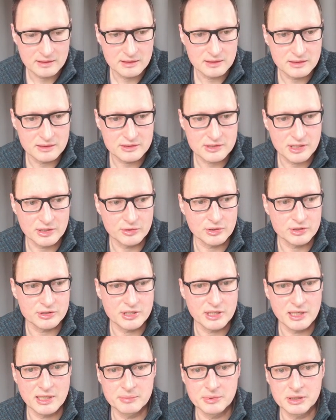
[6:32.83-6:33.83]
Here's our
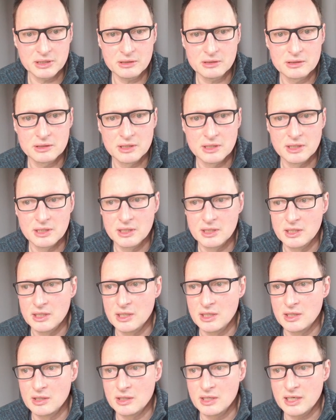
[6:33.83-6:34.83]
table.
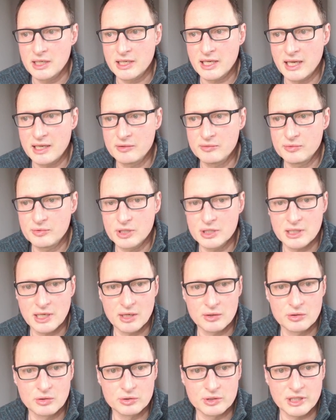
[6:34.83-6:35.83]
Again, we are
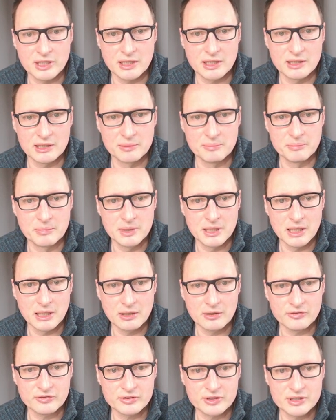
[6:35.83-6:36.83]
now looking in the middle
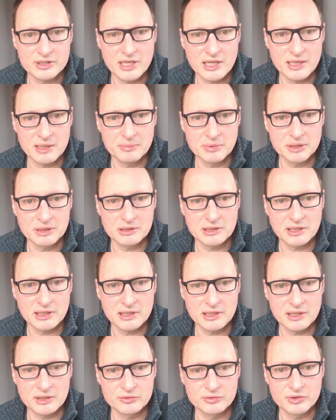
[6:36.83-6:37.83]
of the table
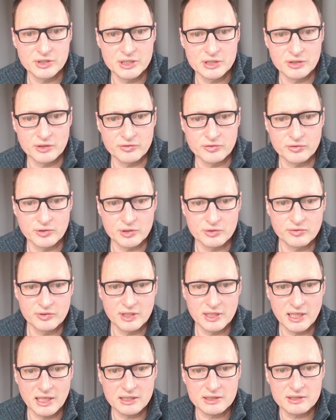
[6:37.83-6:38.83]
and then read off what we
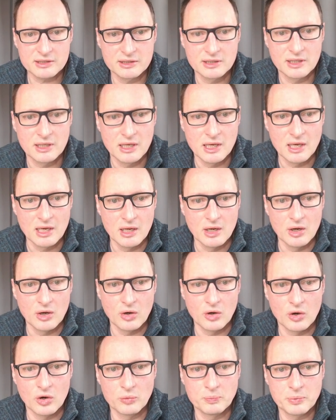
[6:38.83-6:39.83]
get.
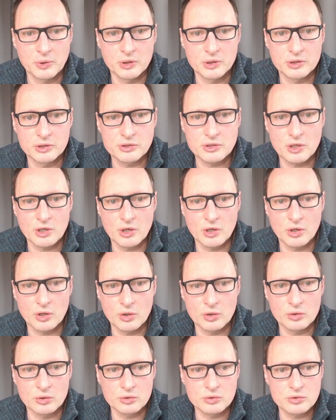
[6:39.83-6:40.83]

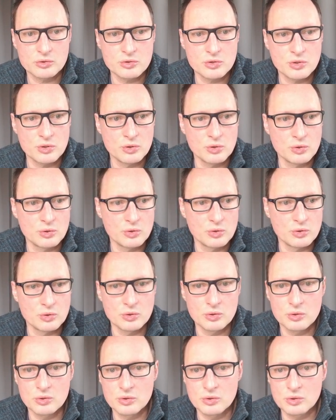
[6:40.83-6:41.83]

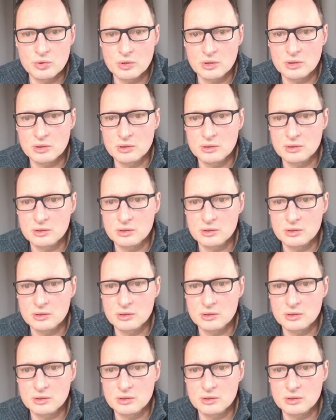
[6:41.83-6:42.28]
0.02.